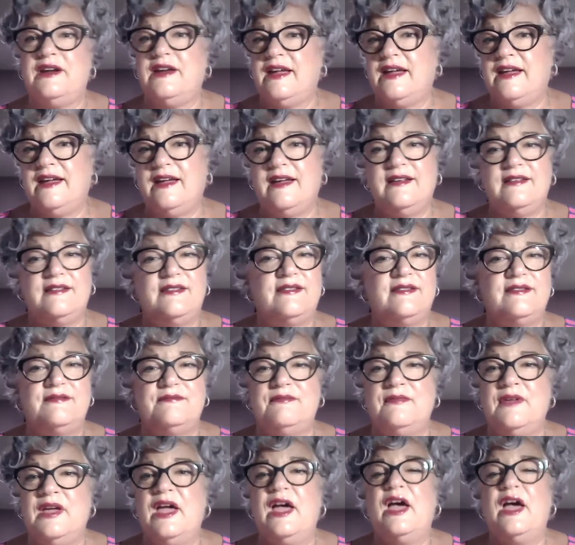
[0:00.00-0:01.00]
A's,
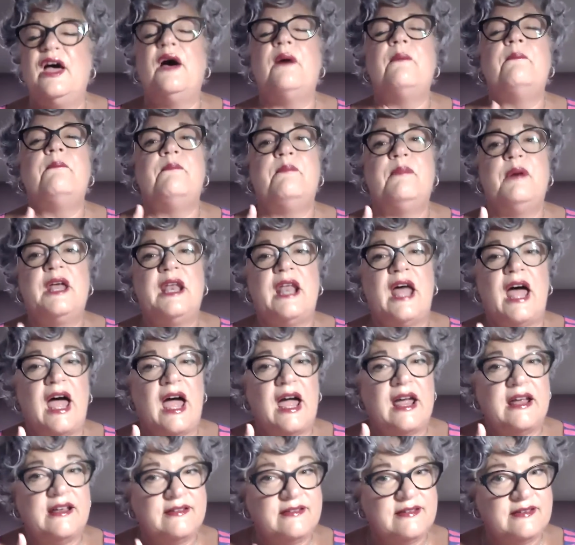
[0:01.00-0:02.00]
but
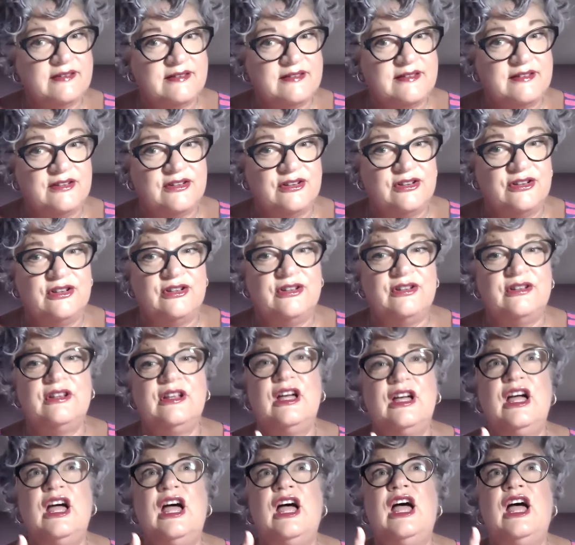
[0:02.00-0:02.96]
I still